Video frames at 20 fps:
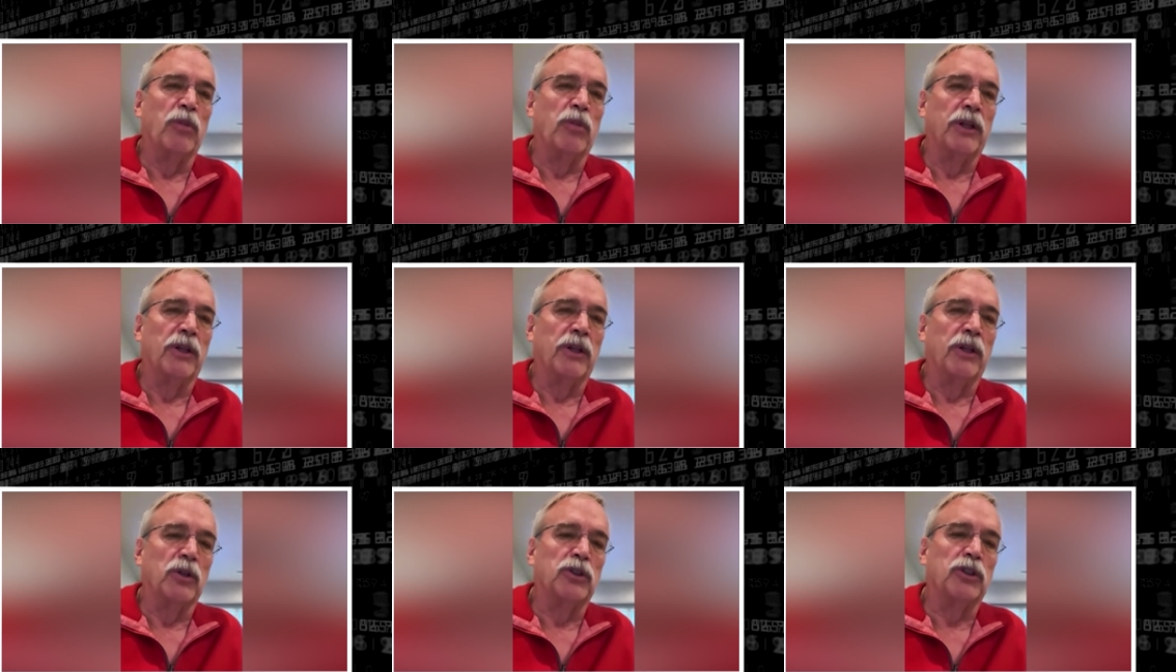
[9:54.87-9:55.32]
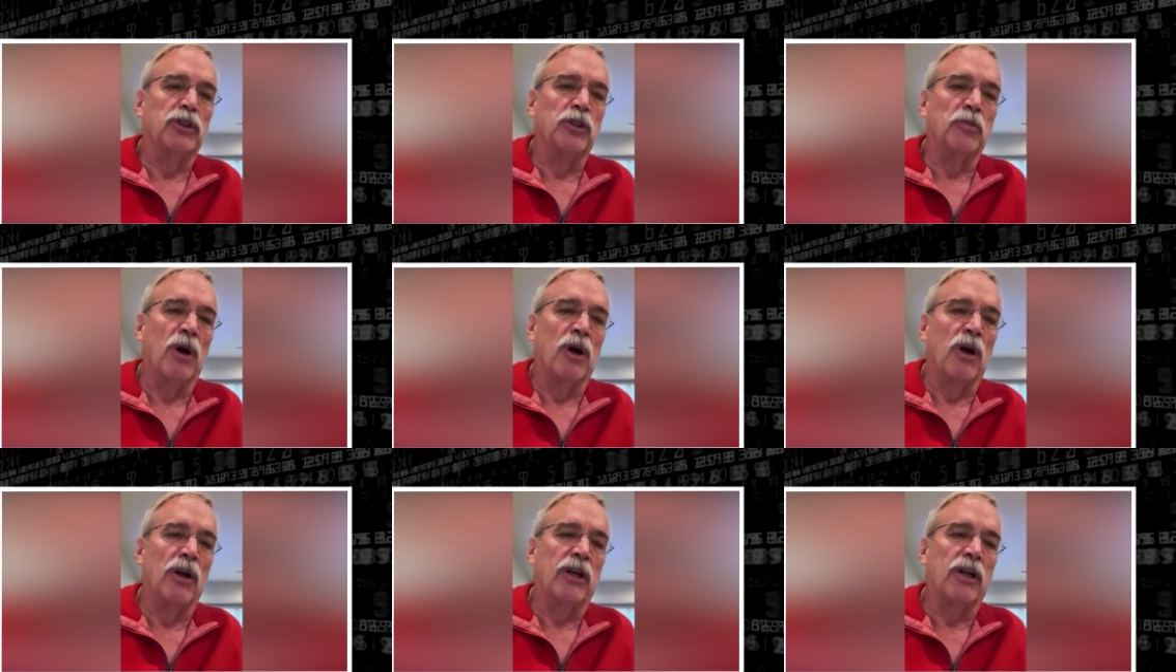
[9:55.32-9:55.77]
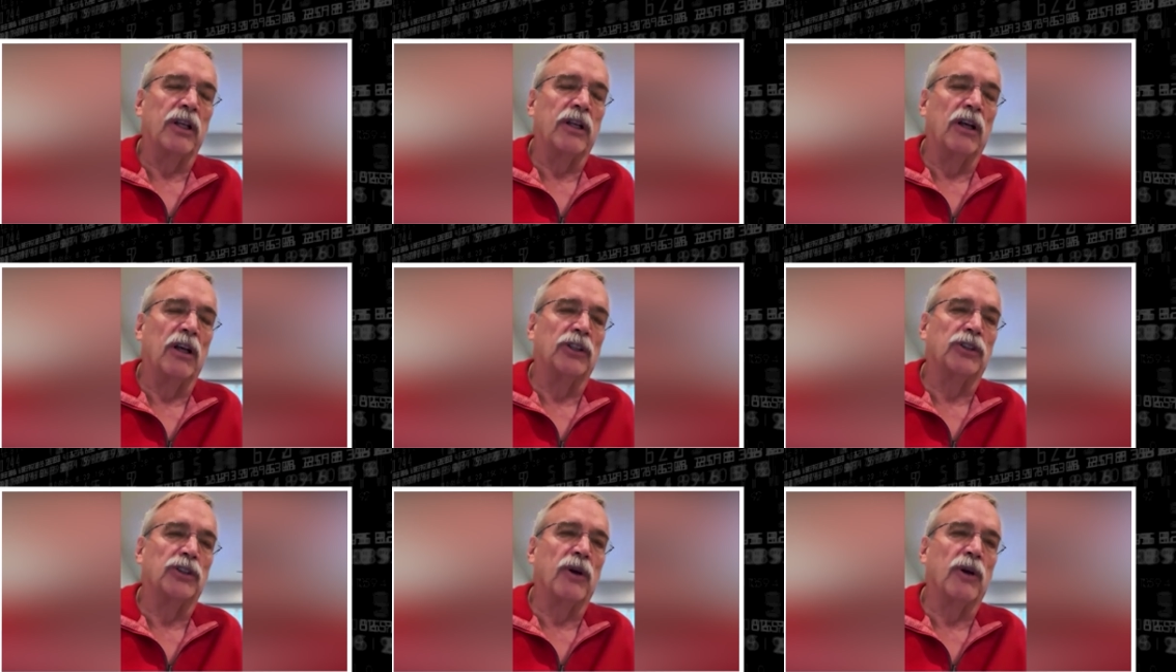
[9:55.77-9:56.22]
but those two markets
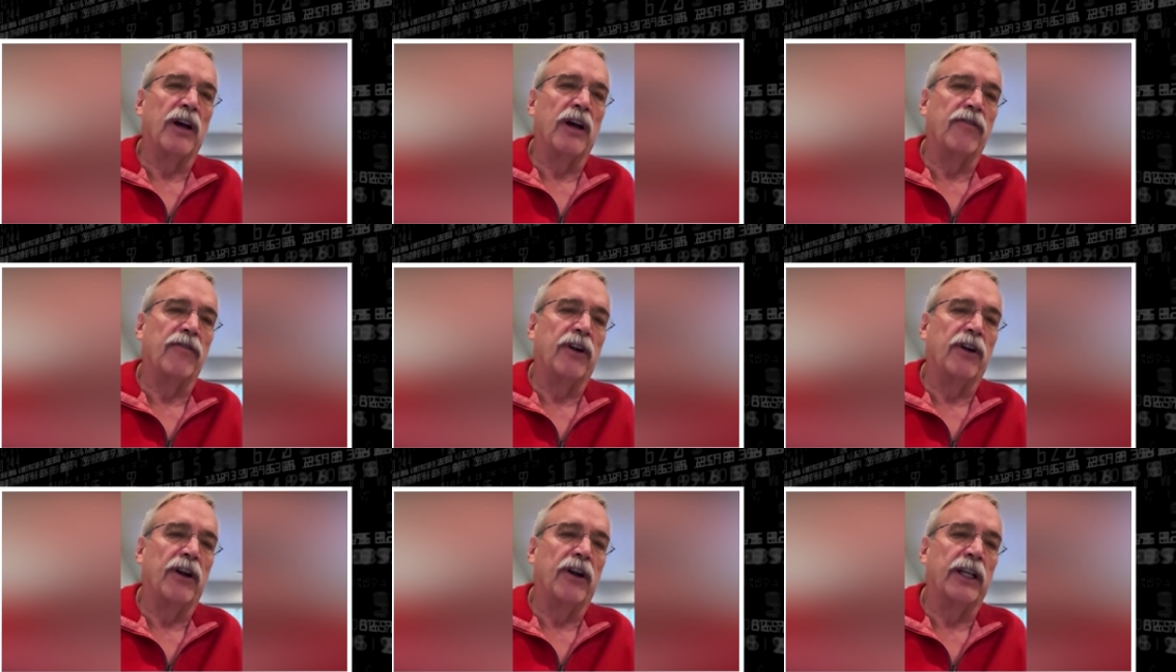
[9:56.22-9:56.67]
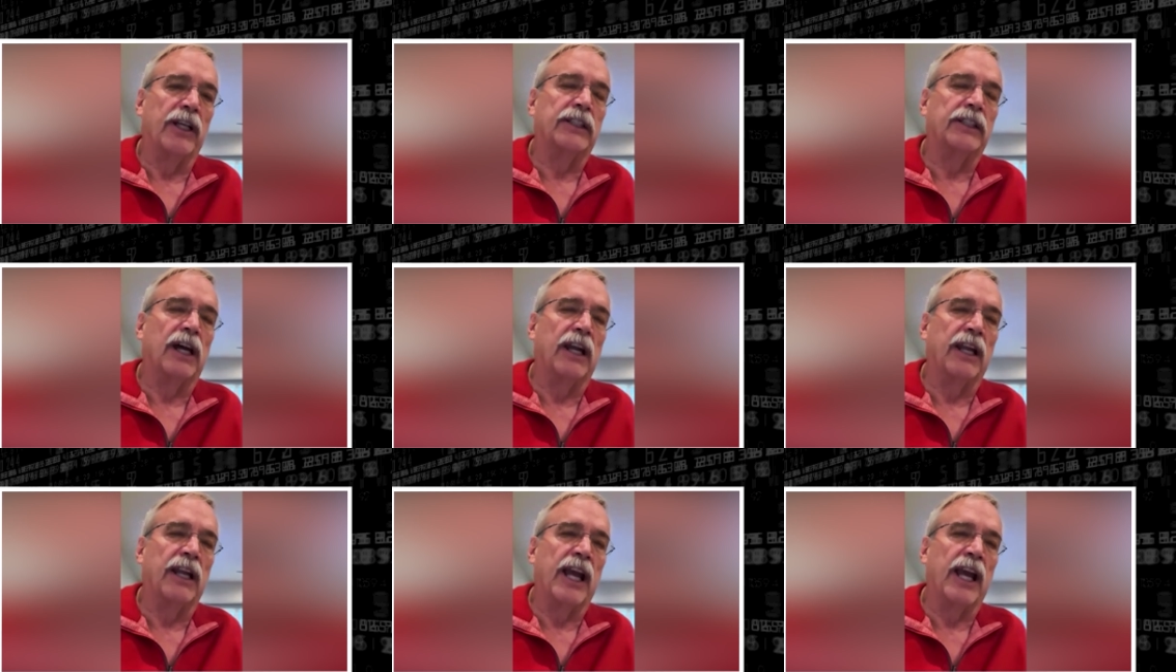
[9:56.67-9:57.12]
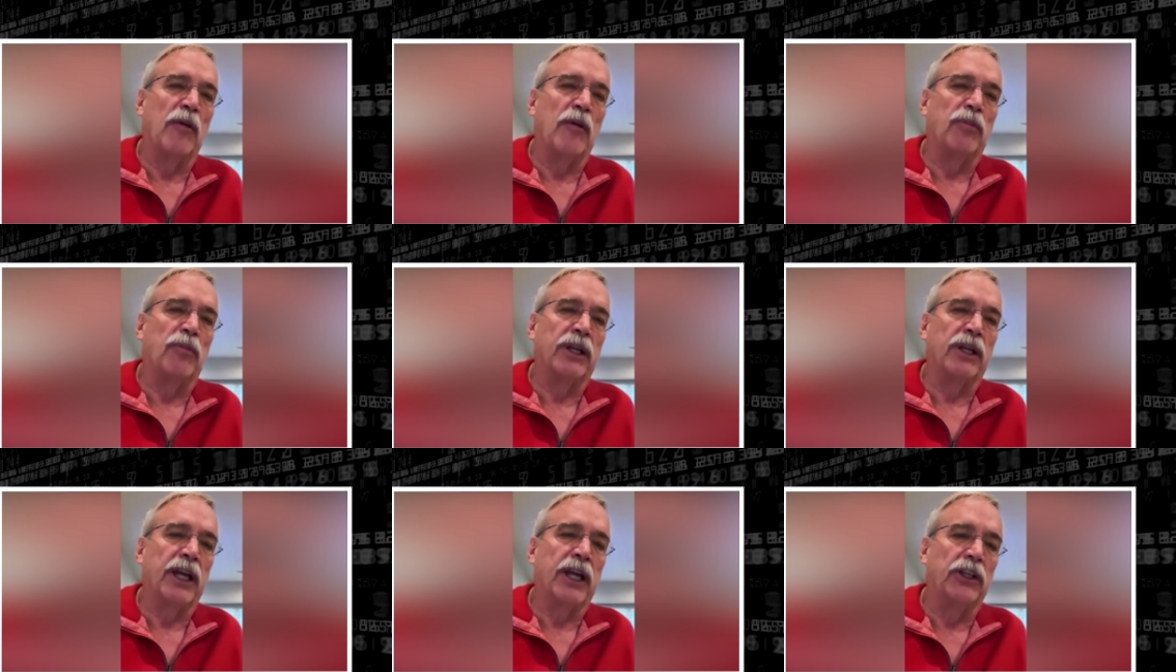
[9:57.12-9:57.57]
also have very exciting
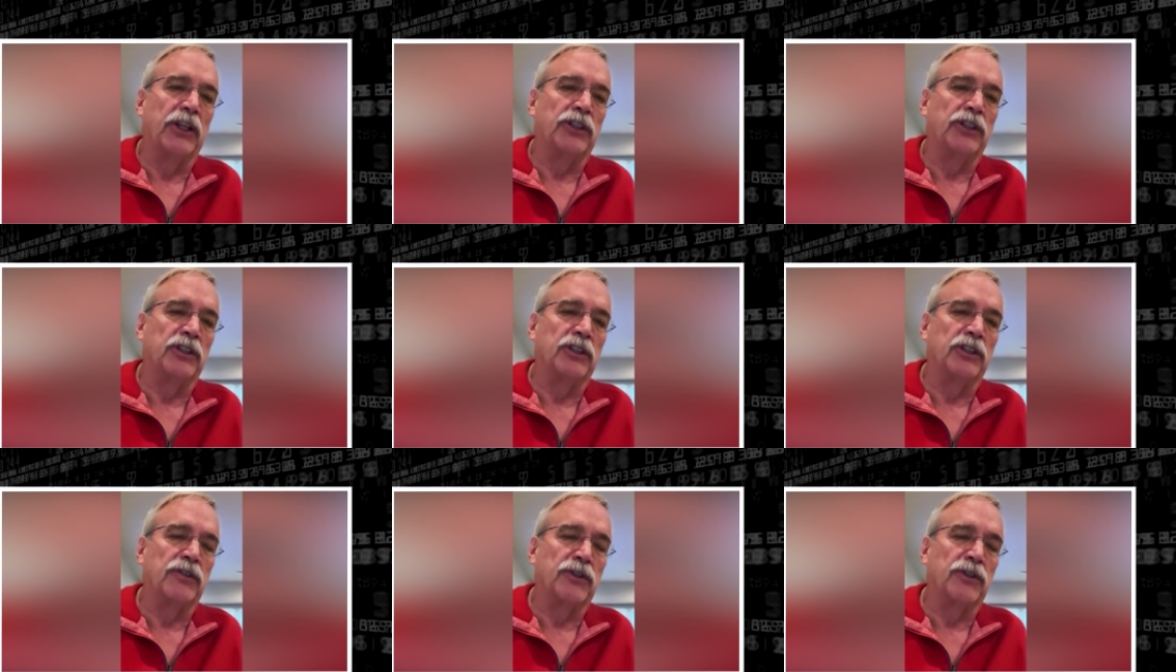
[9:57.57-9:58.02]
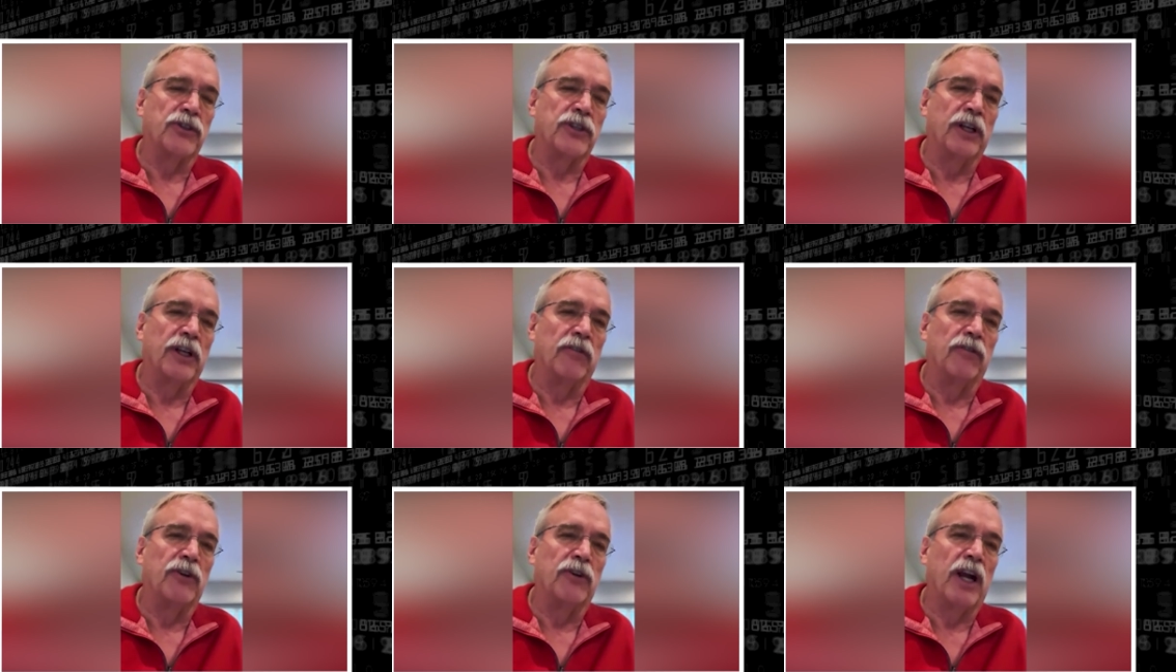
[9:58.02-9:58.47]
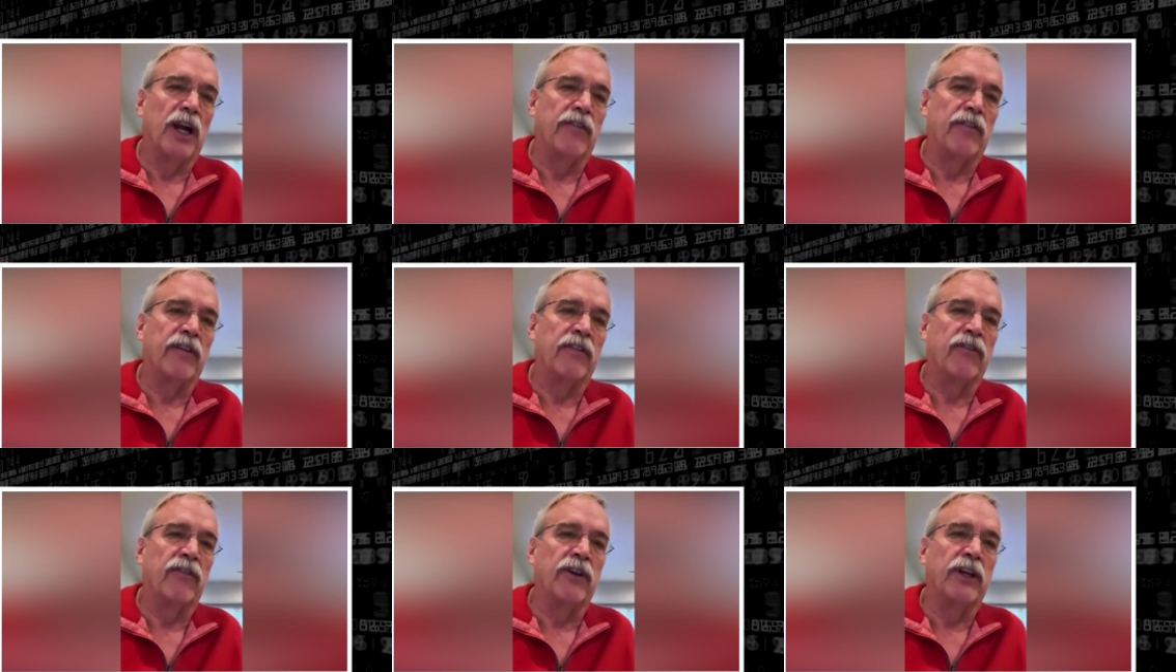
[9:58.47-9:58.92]
applications for
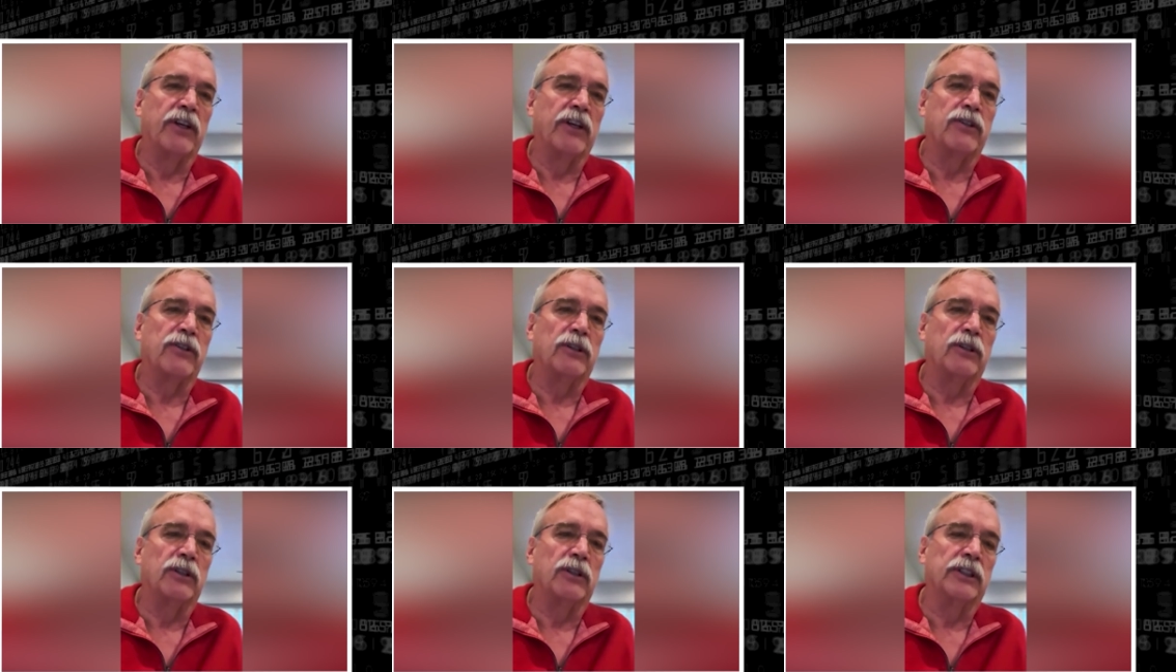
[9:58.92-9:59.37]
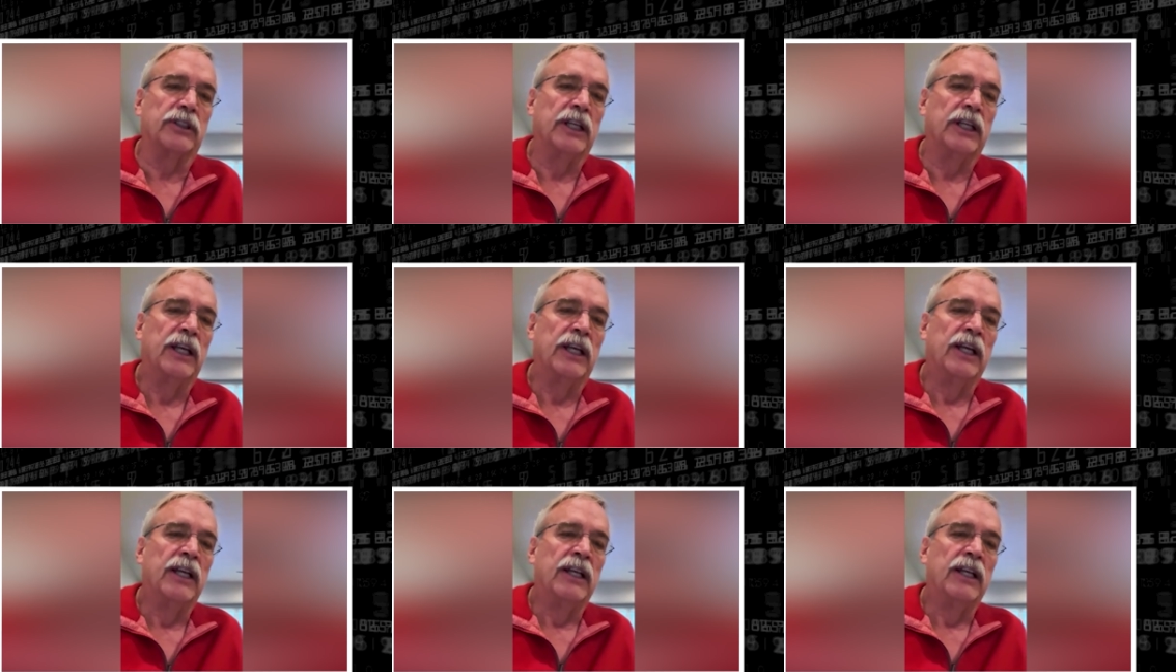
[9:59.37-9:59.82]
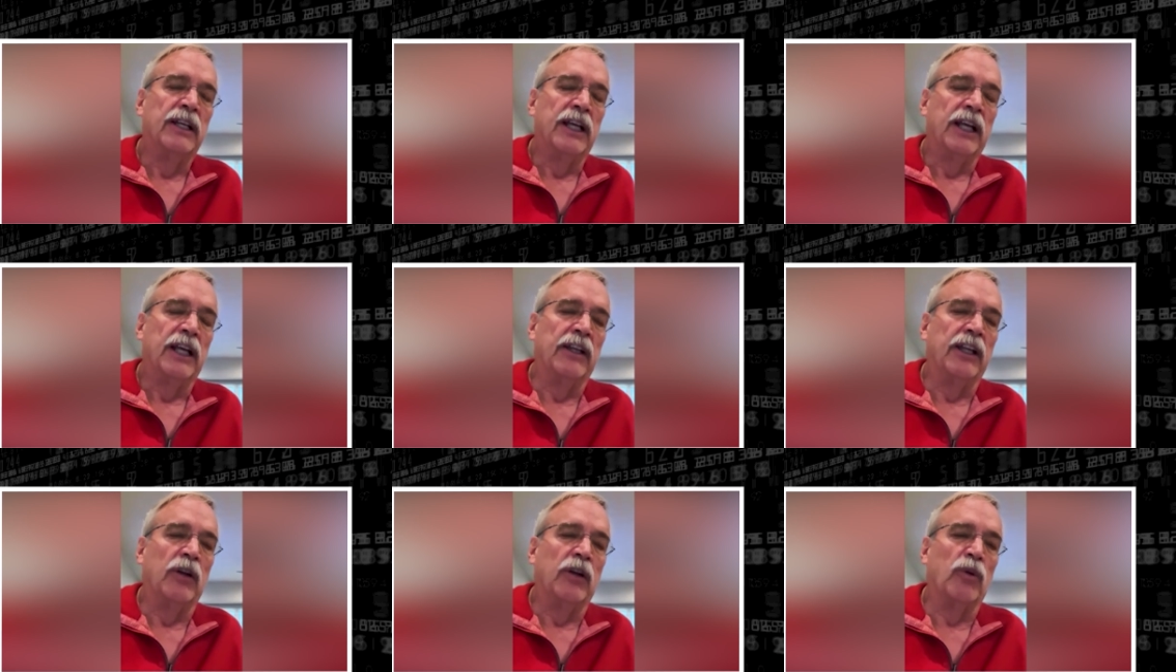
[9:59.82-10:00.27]
self-driving vehicles.
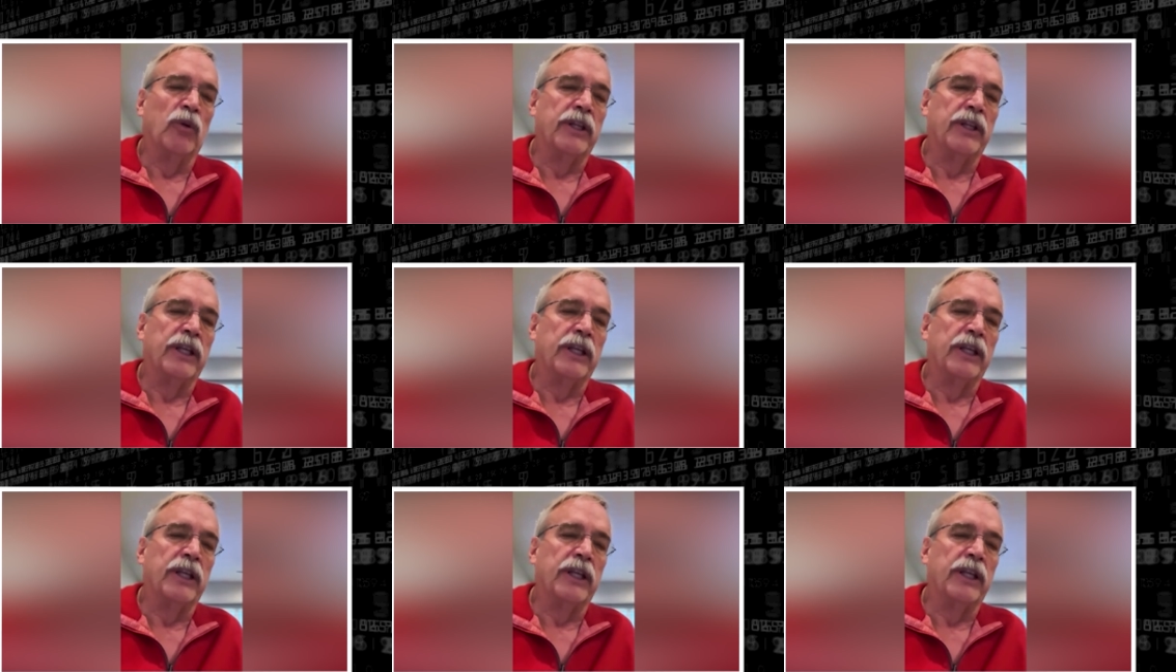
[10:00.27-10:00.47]
And then with